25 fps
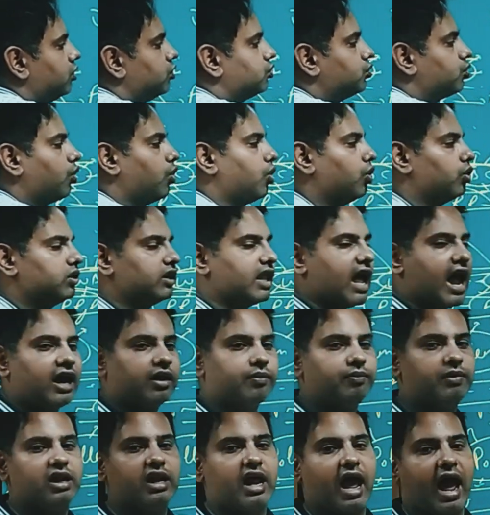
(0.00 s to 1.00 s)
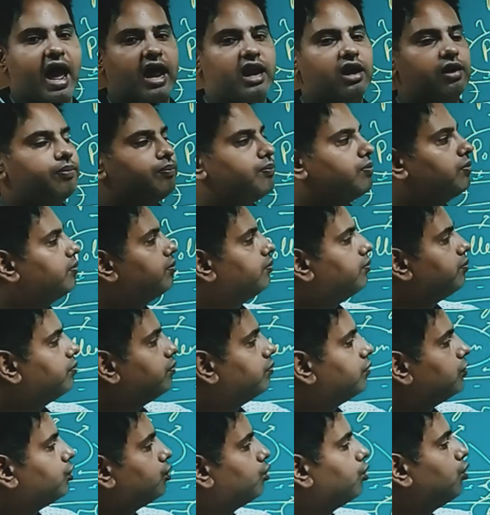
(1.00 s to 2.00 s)
So that will help
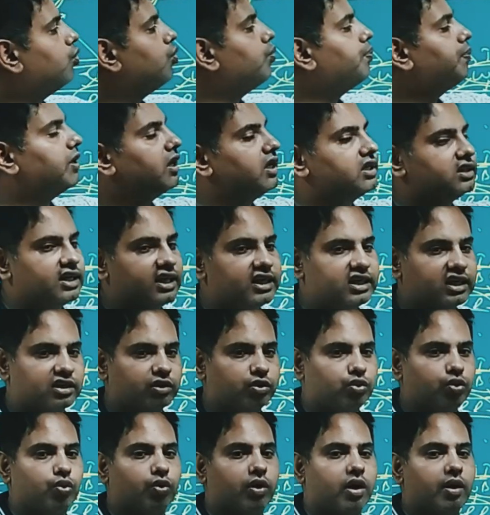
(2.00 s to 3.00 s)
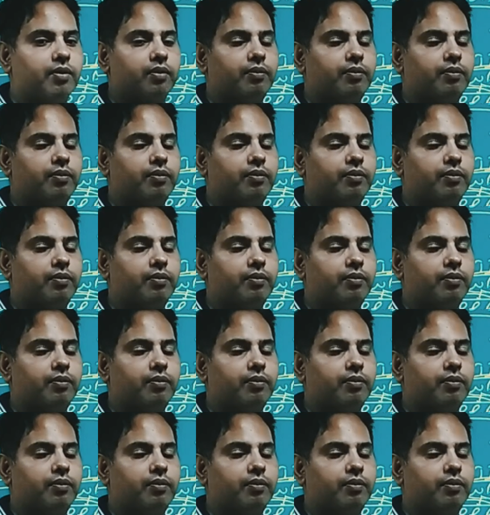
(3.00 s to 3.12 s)
to present to